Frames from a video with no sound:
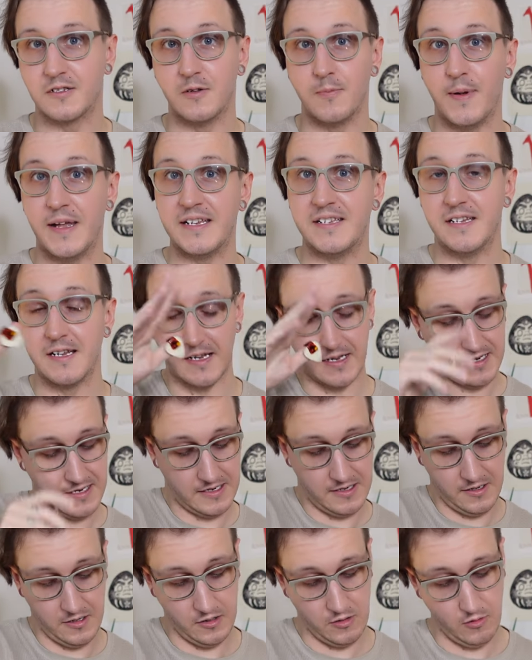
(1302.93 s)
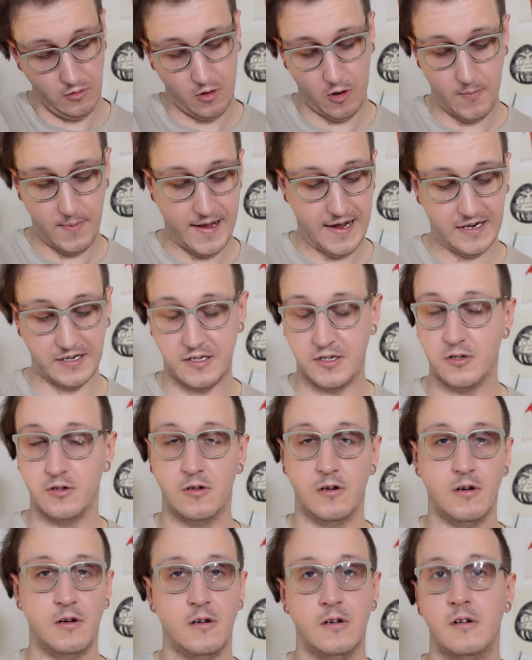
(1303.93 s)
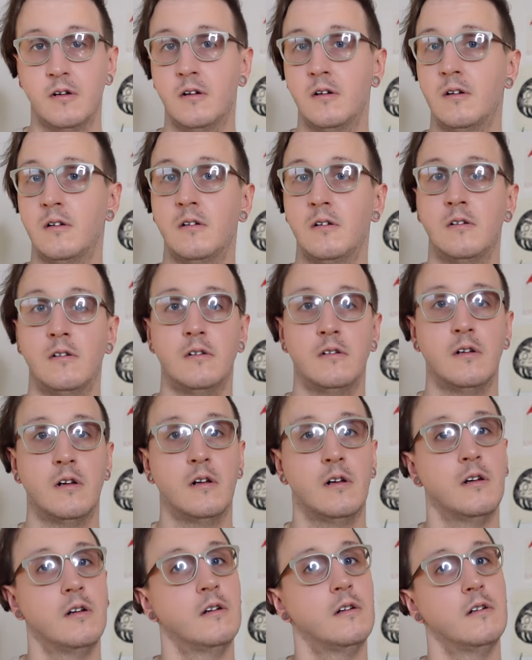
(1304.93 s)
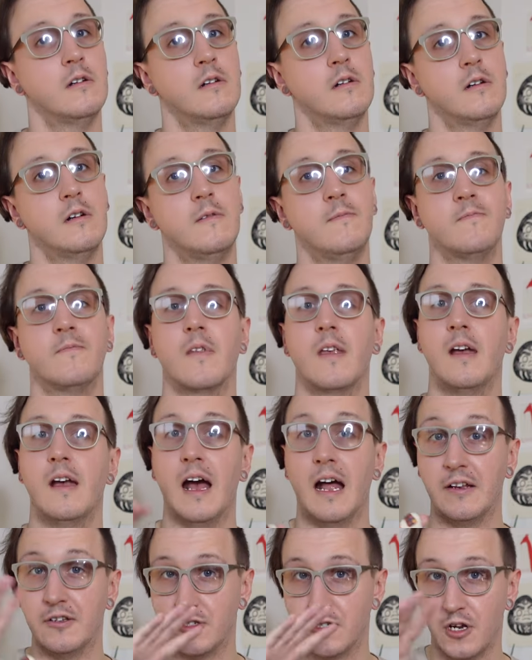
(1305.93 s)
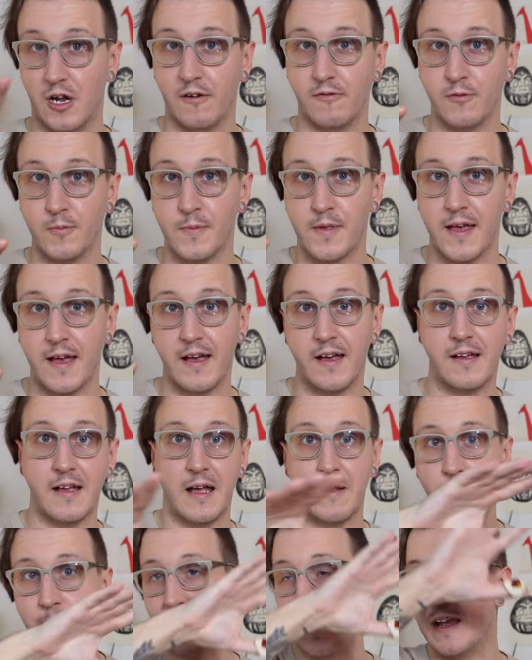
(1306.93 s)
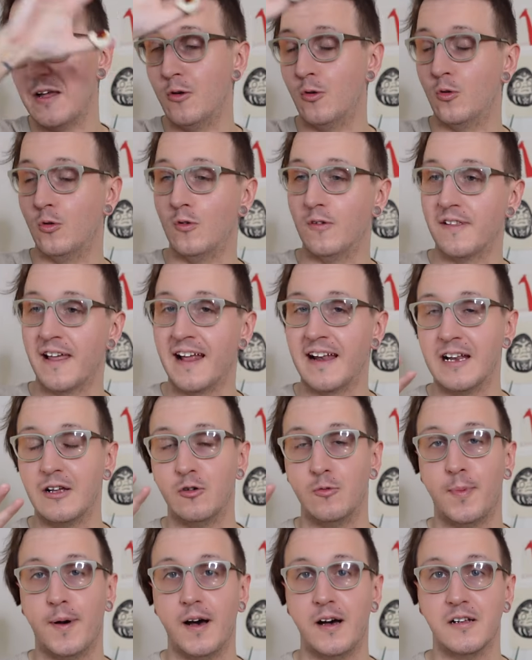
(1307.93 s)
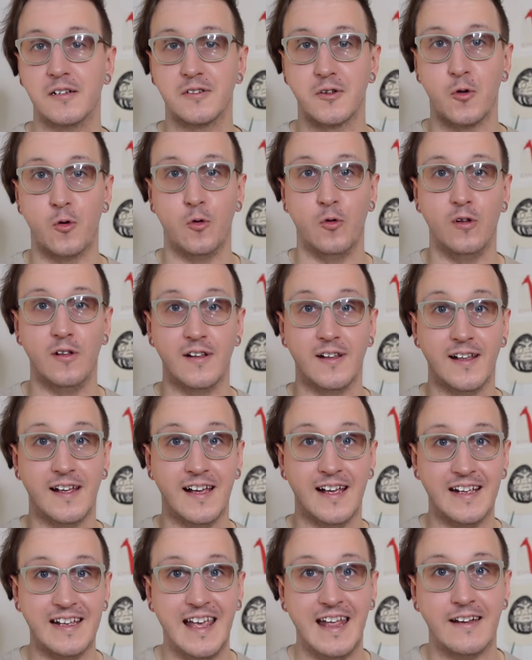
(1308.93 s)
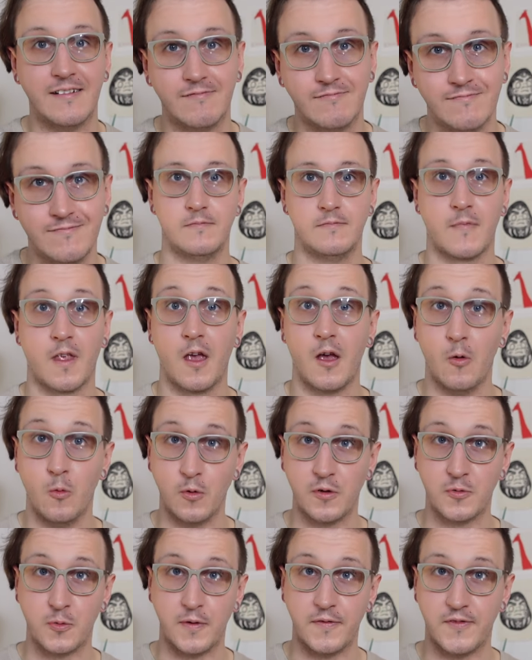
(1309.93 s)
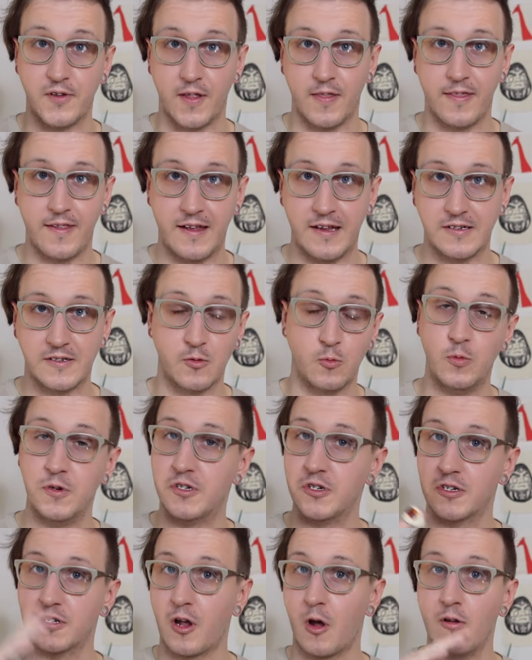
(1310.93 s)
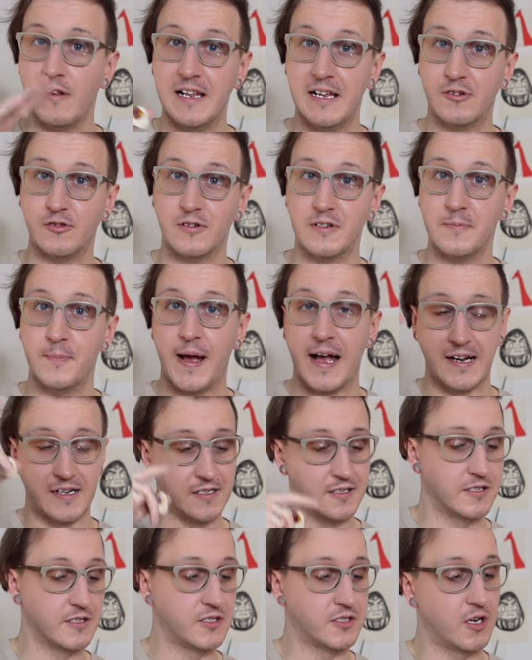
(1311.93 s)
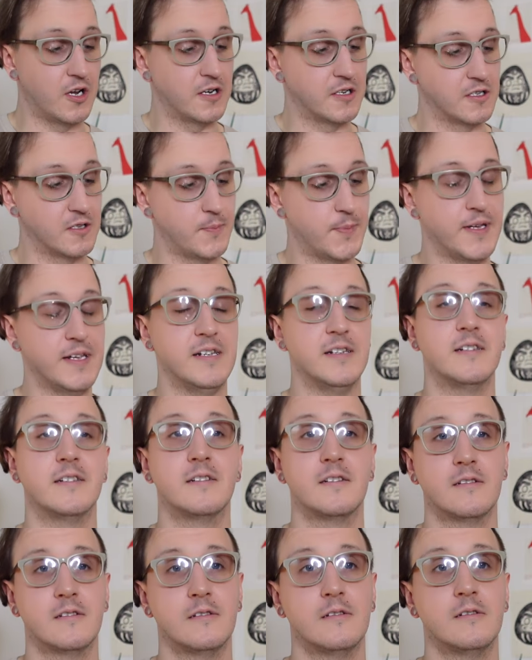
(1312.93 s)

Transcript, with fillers: So basically, you go back to your and start from there and play all that little part all again. Once we've done that, we just go literally back to the start of the piece.